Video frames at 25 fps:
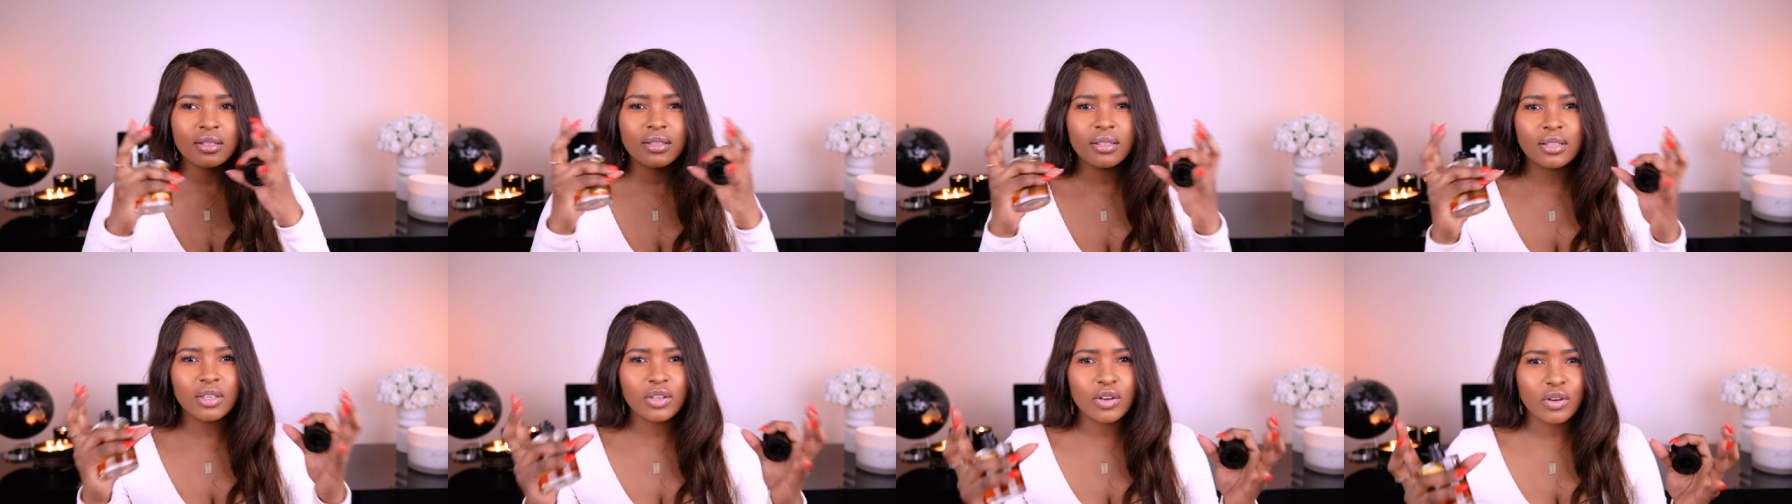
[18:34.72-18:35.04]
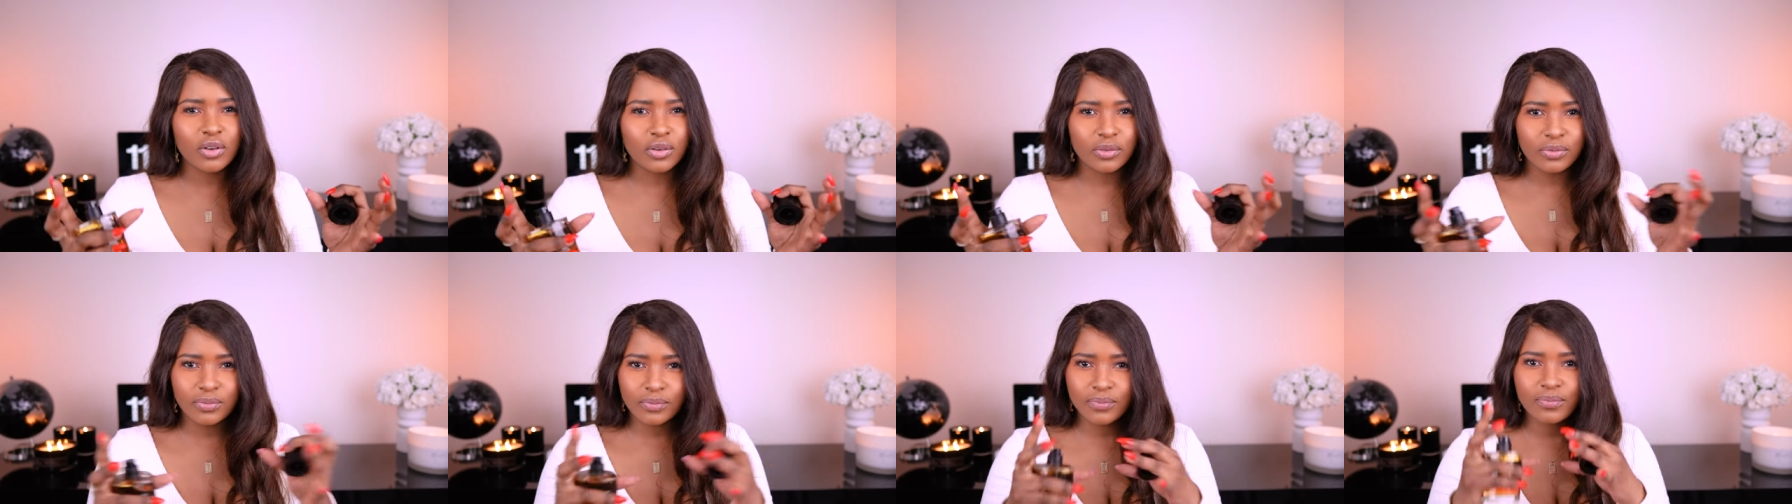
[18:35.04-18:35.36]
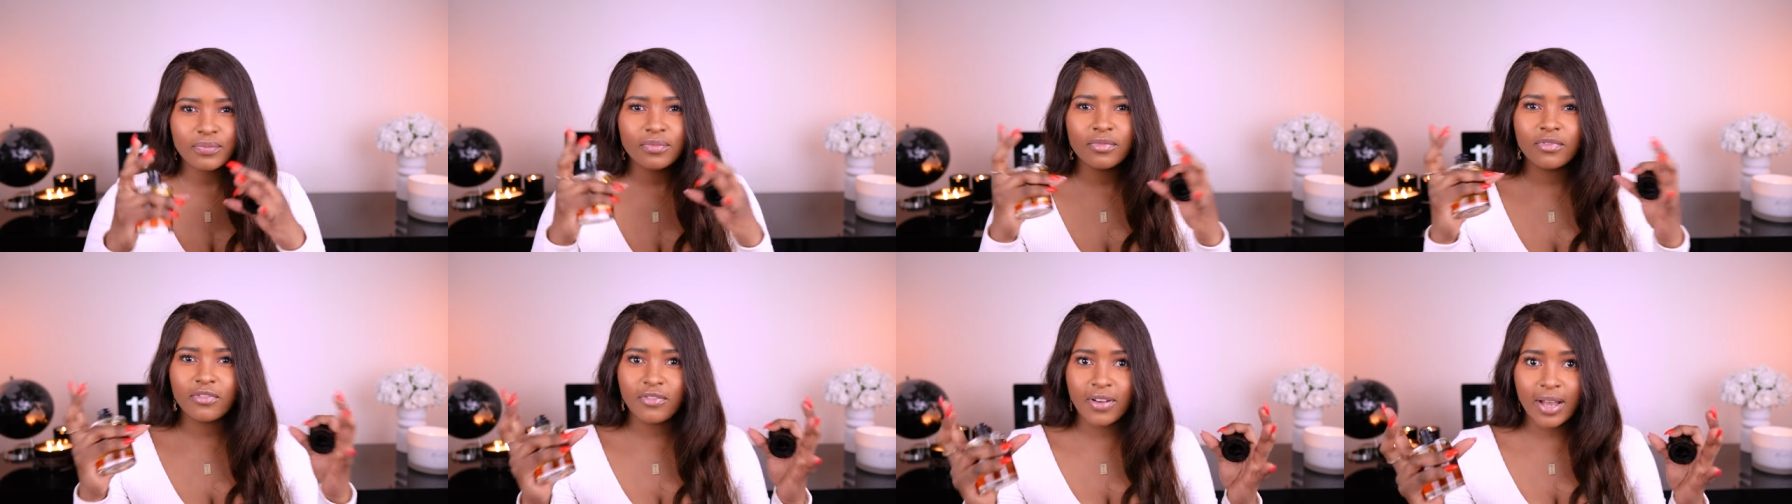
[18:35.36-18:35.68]
you know,
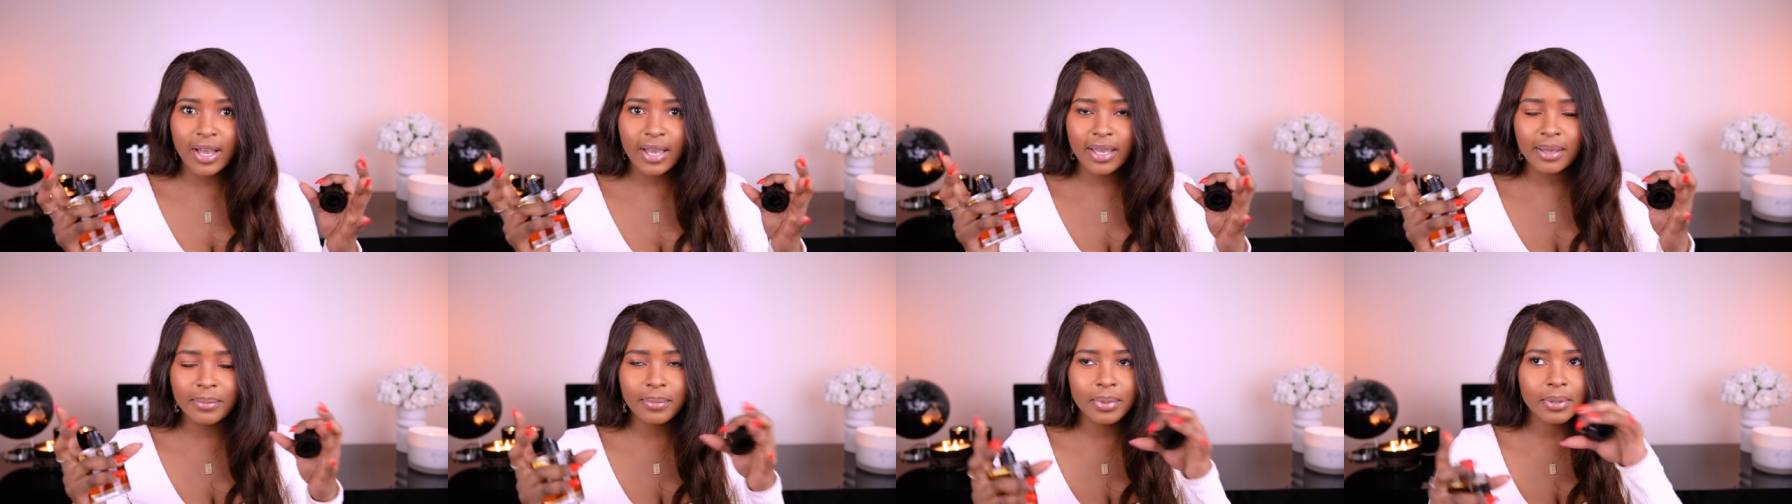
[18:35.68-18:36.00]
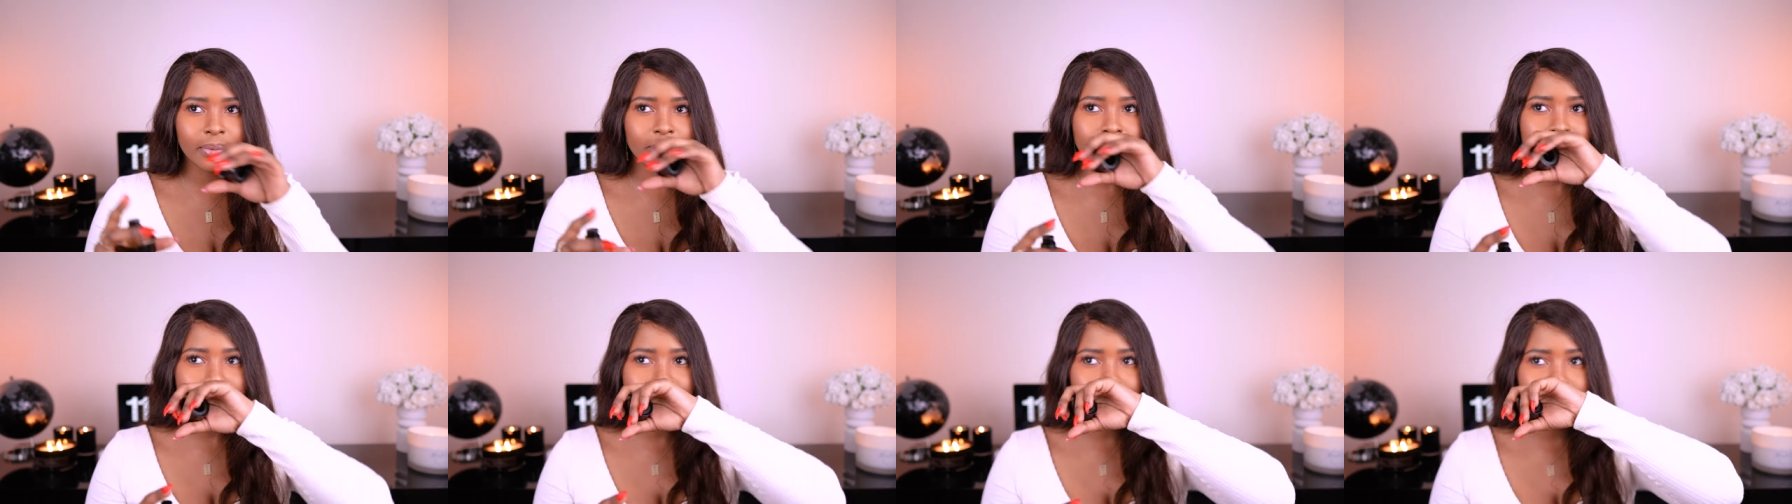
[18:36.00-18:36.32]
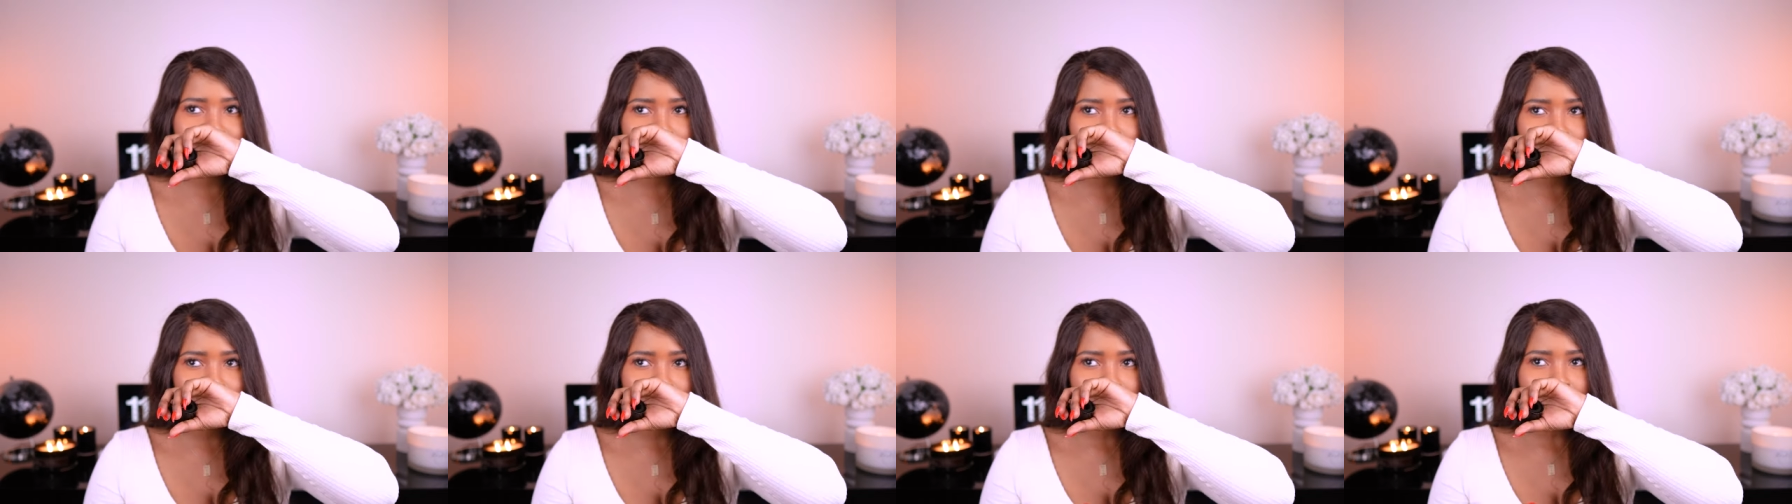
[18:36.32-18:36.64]
vibe.
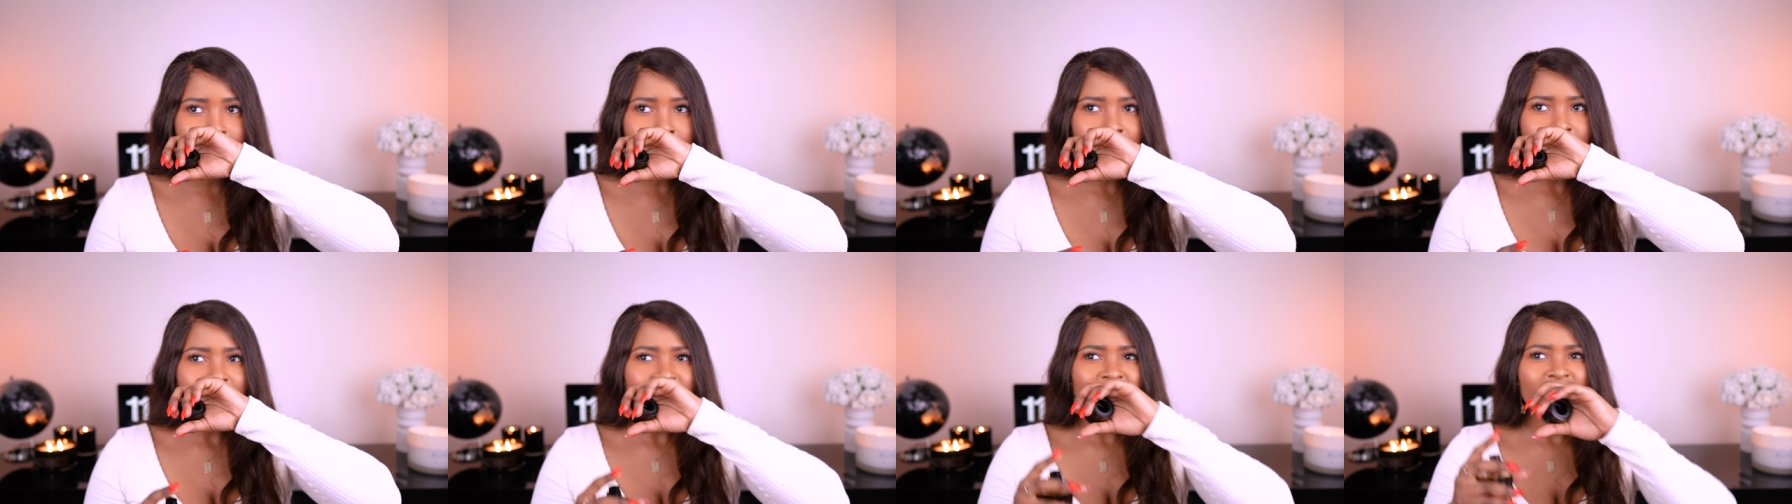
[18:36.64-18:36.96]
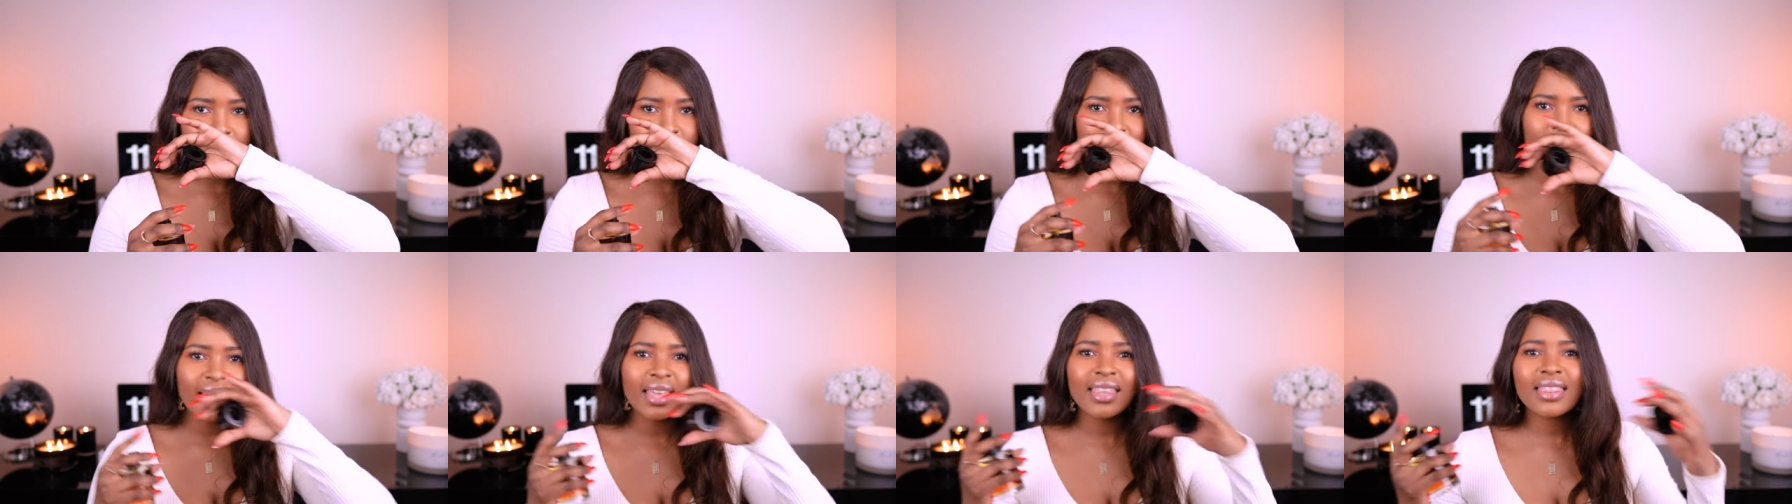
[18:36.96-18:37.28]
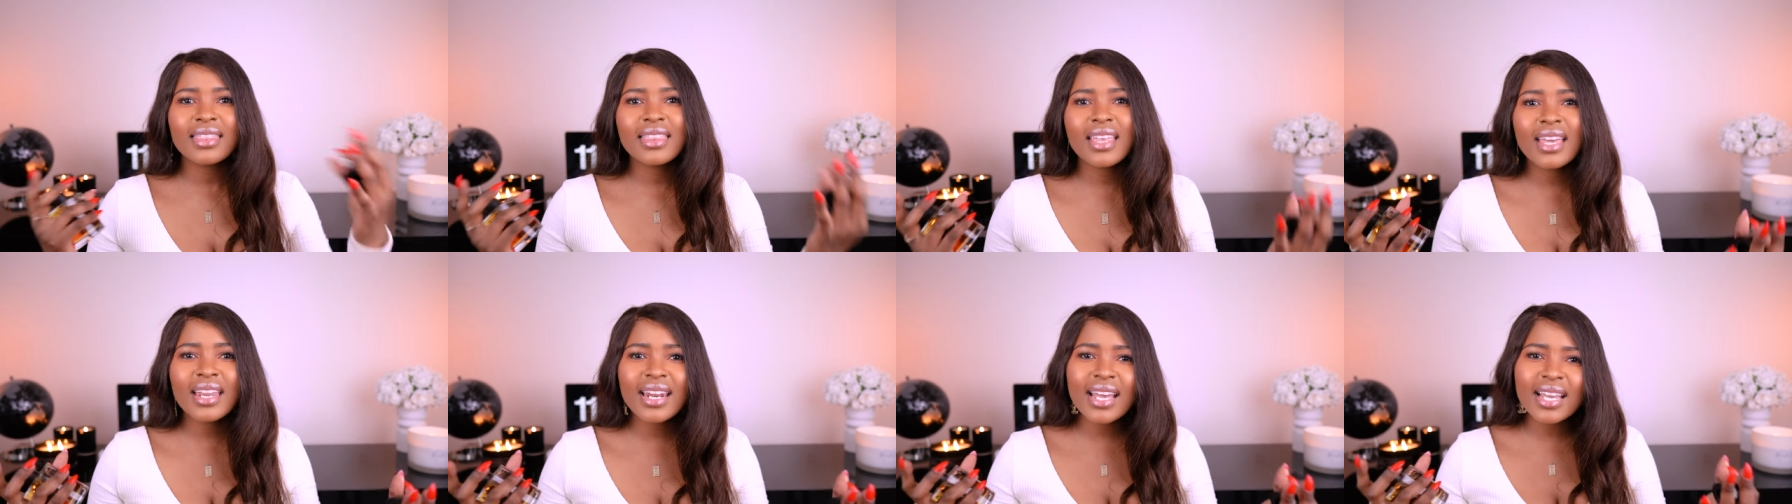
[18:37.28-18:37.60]

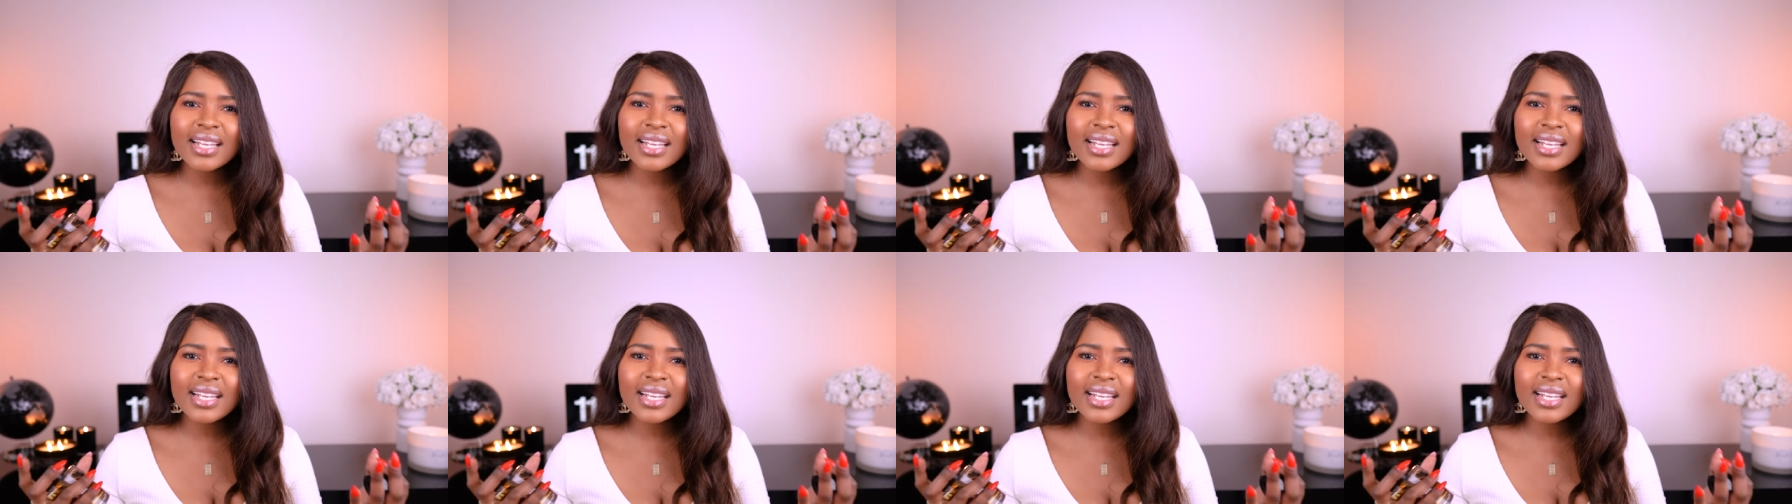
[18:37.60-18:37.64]
Then